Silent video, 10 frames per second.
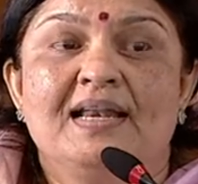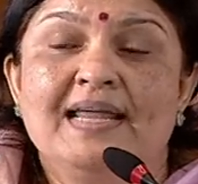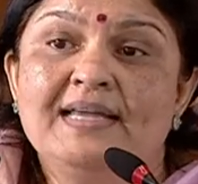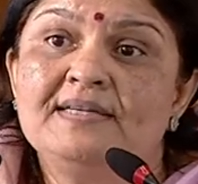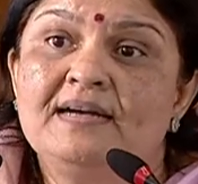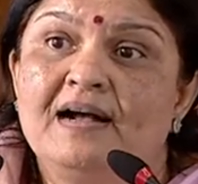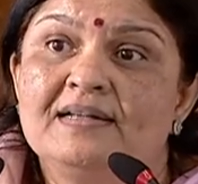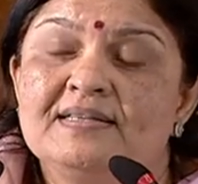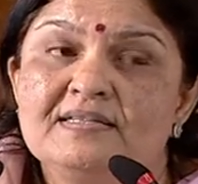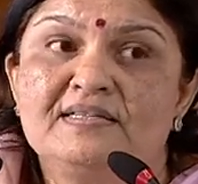later,
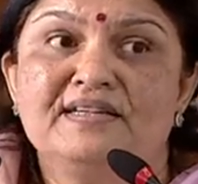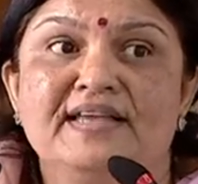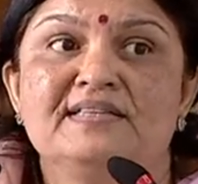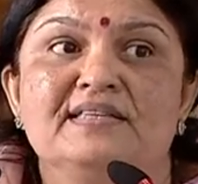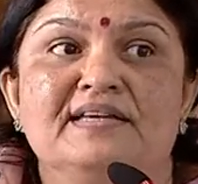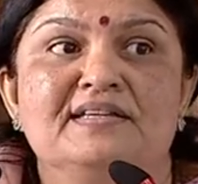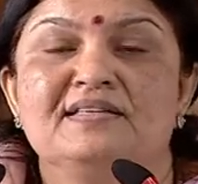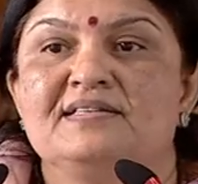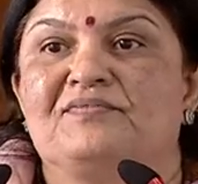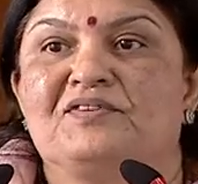just the next
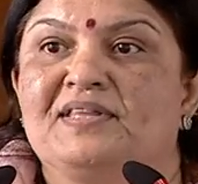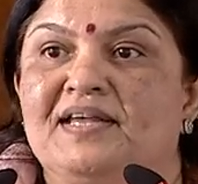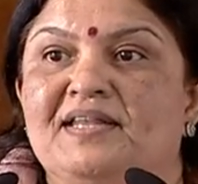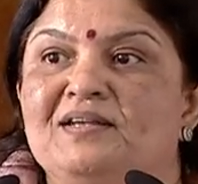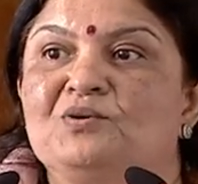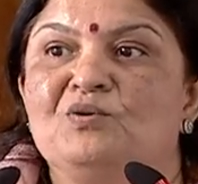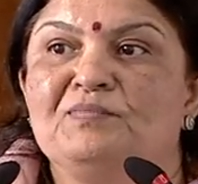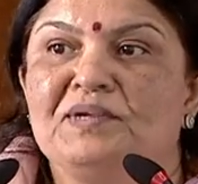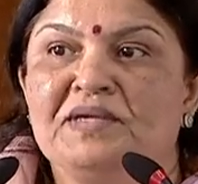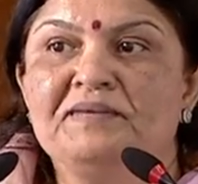sentence after that, he
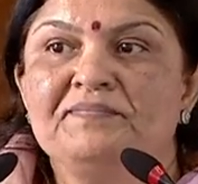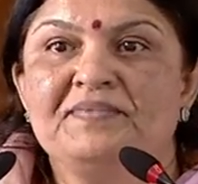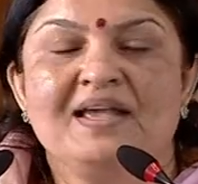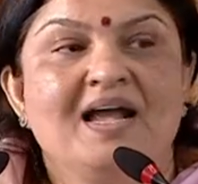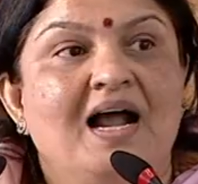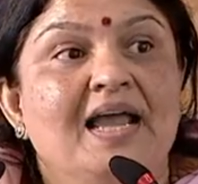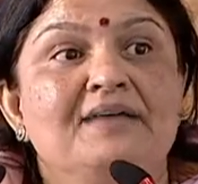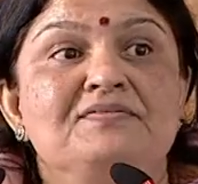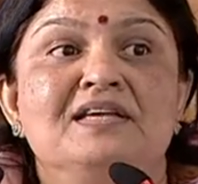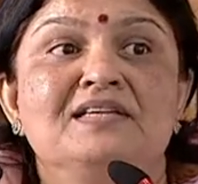told me, I
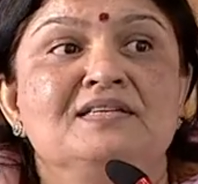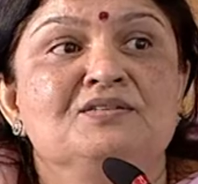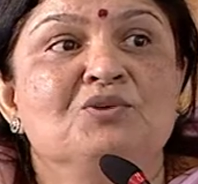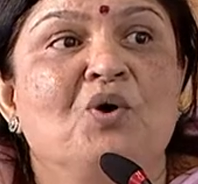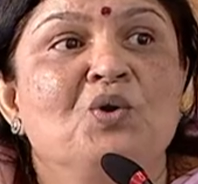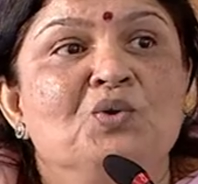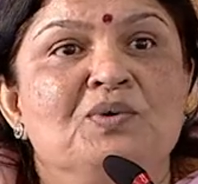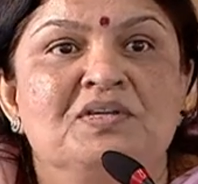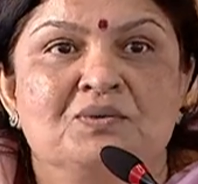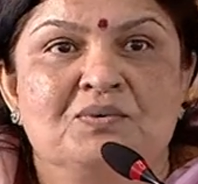have centers all
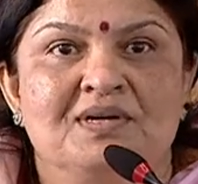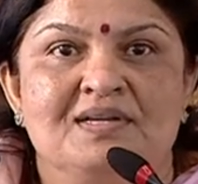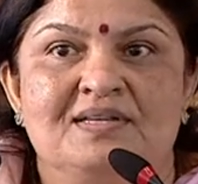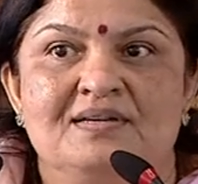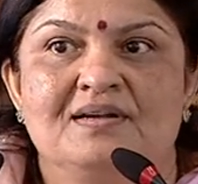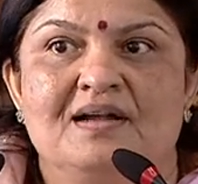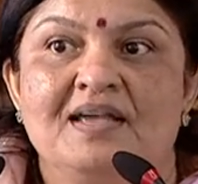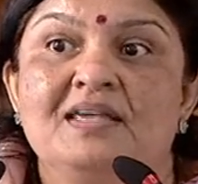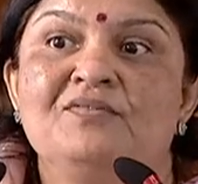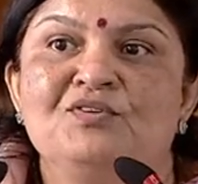over the world.
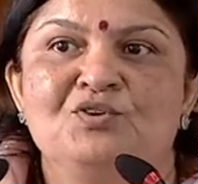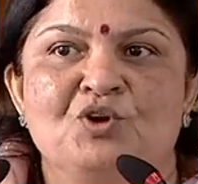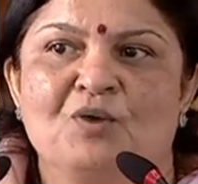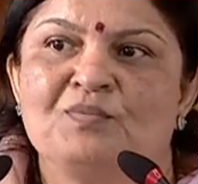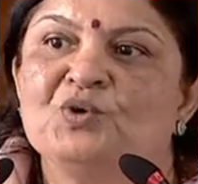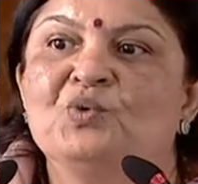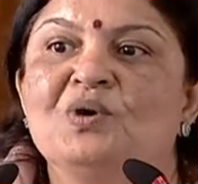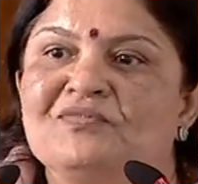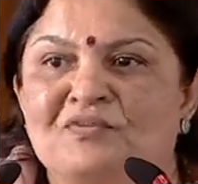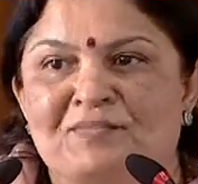I give you a job, you
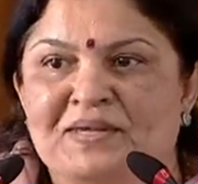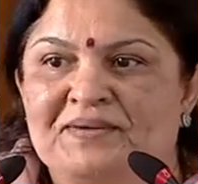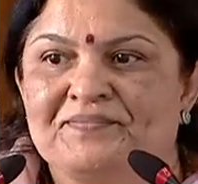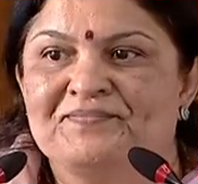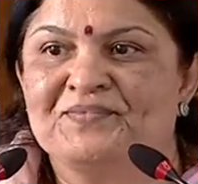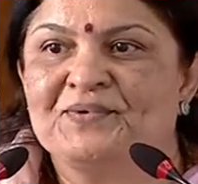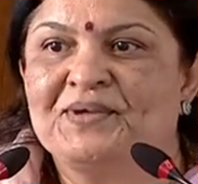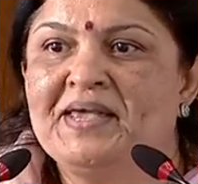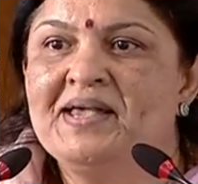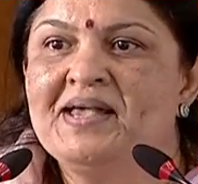work for me,
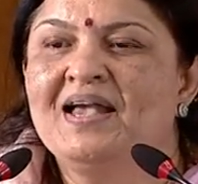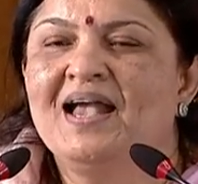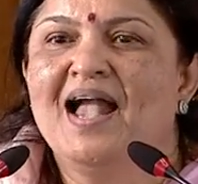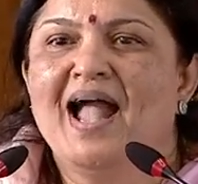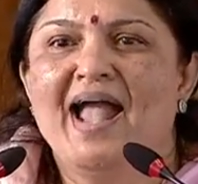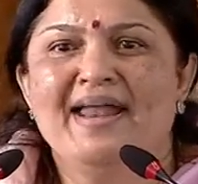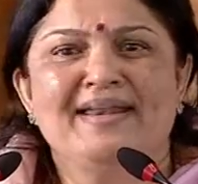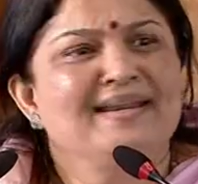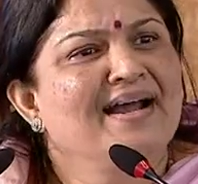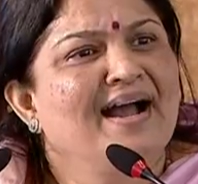okay?
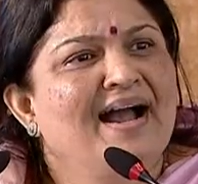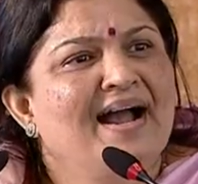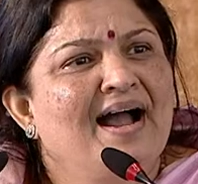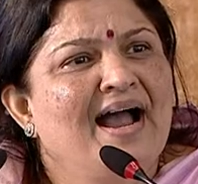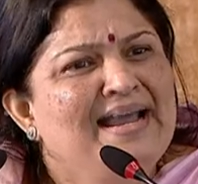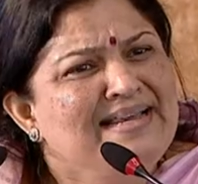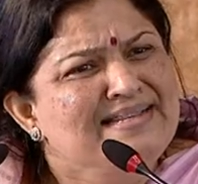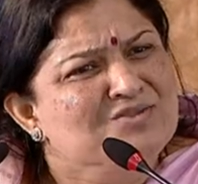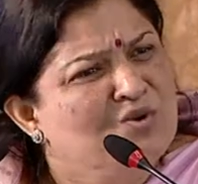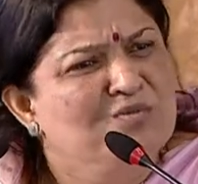And I
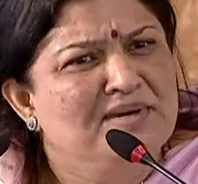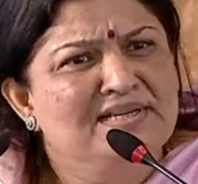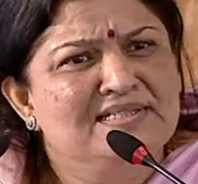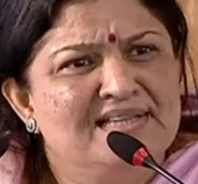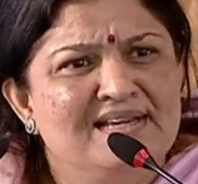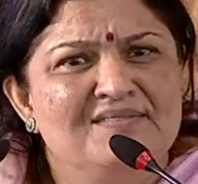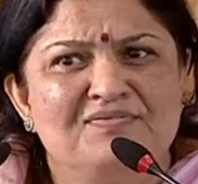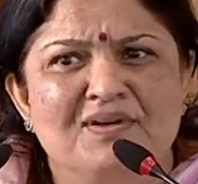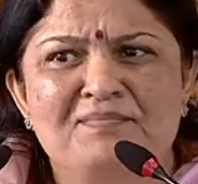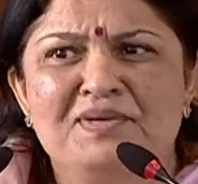told
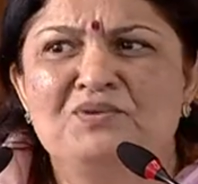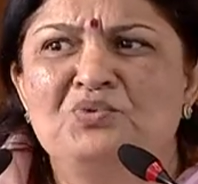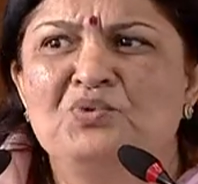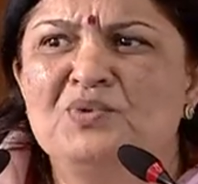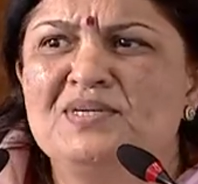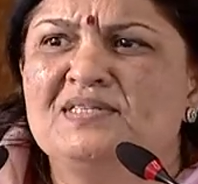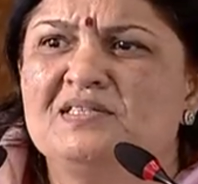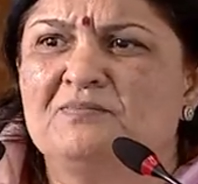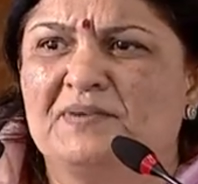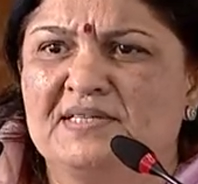myself, I mean, who is
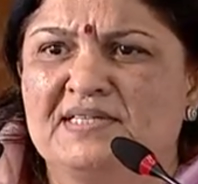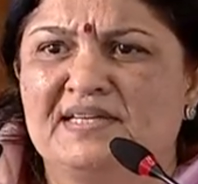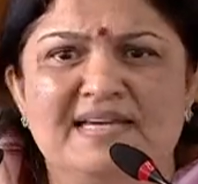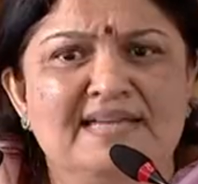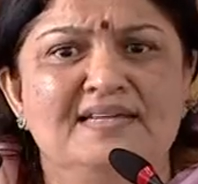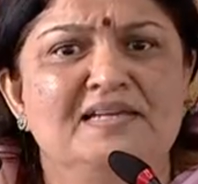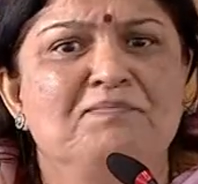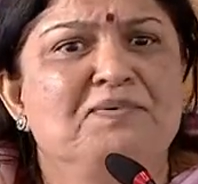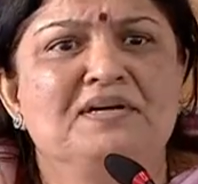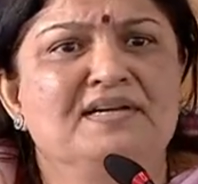this person? He didn't
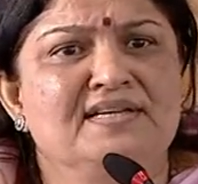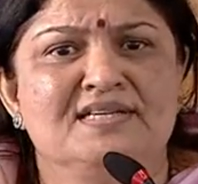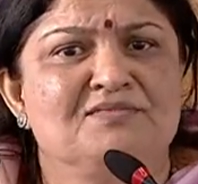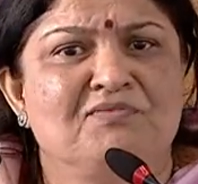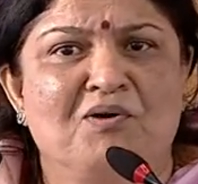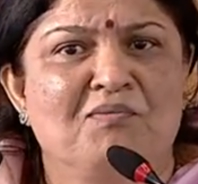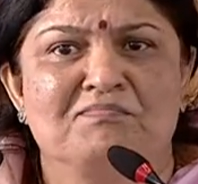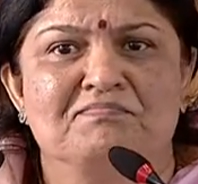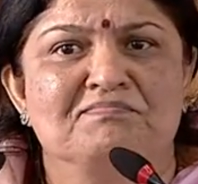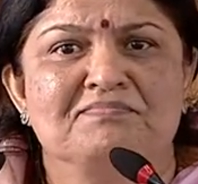appear in his
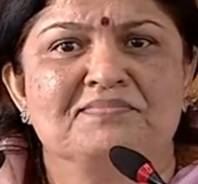form.